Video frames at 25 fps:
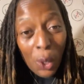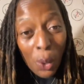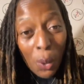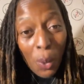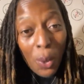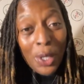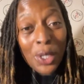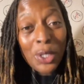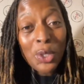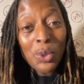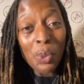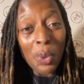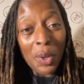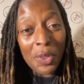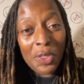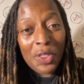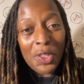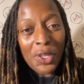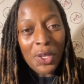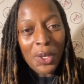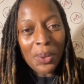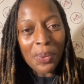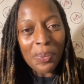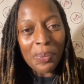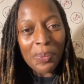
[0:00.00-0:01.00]
The Lord is
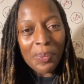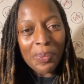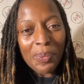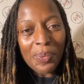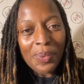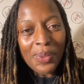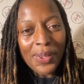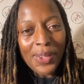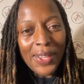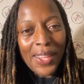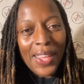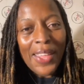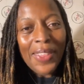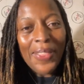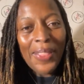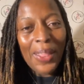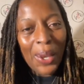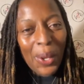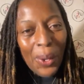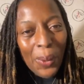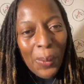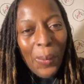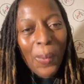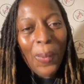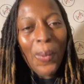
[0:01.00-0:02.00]
with you.
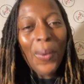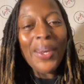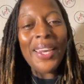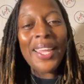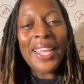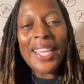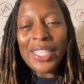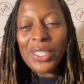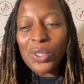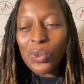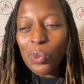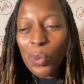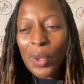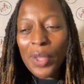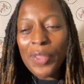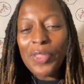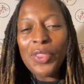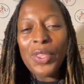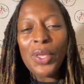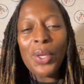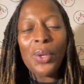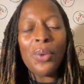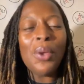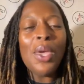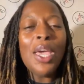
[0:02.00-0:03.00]
The Lord is
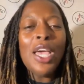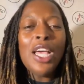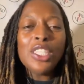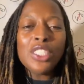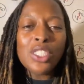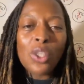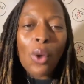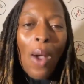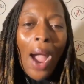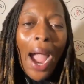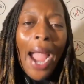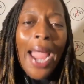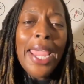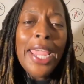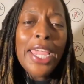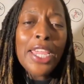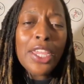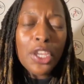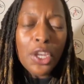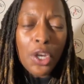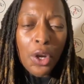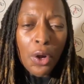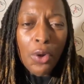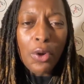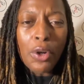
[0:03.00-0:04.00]
with you. So I
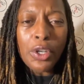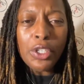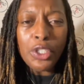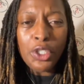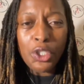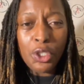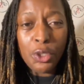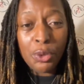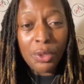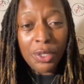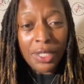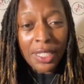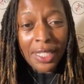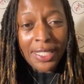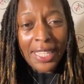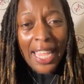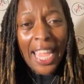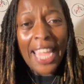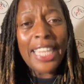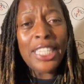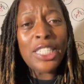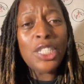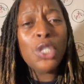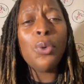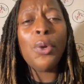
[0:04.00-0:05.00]
encourage you
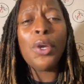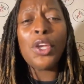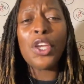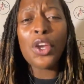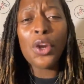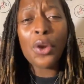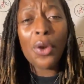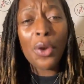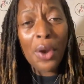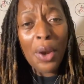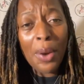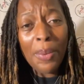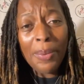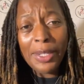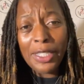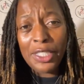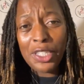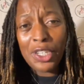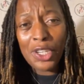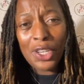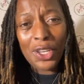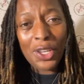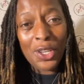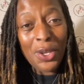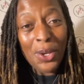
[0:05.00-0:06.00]
today to
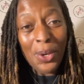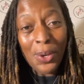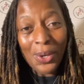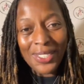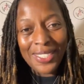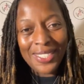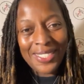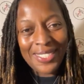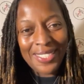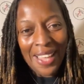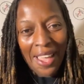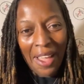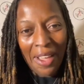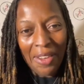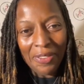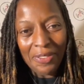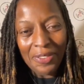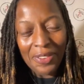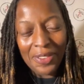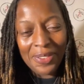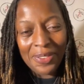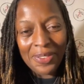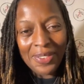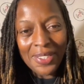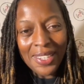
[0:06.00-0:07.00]
encourage
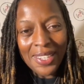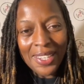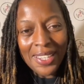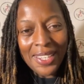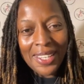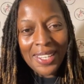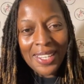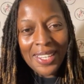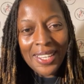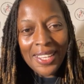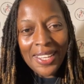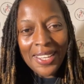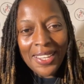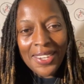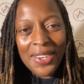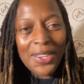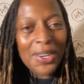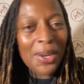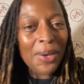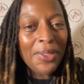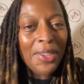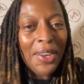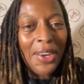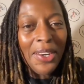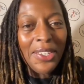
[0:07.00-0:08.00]
yourself.
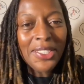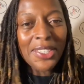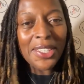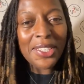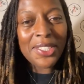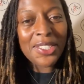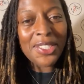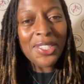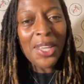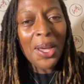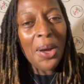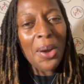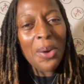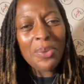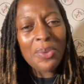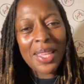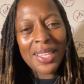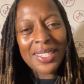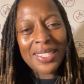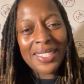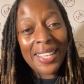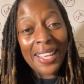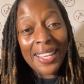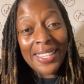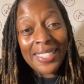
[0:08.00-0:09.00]
You know, there's a
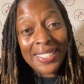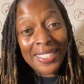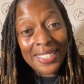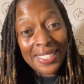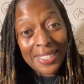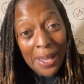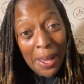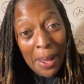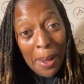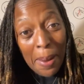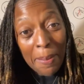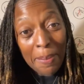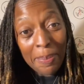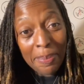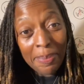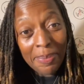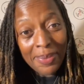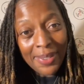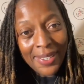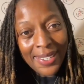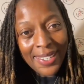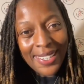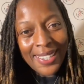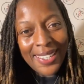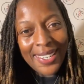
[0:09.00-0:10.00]
song that says,
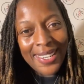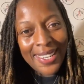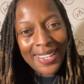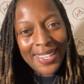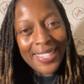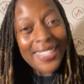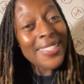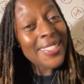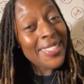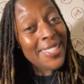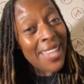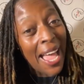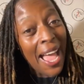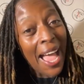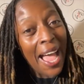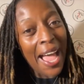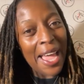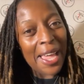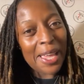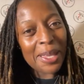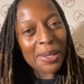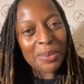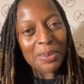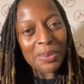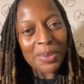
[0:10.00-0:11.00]

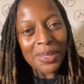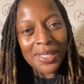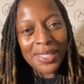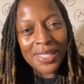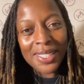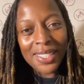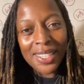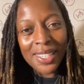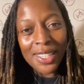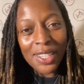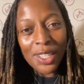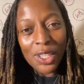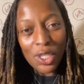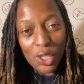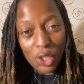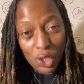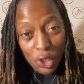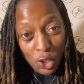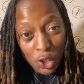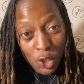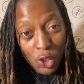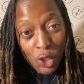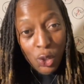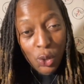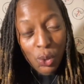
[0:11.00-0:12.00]
sometimes
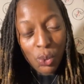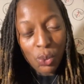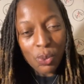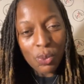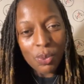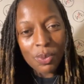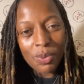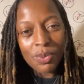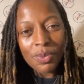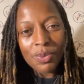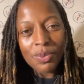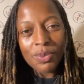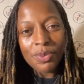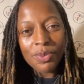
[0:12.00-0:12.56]
you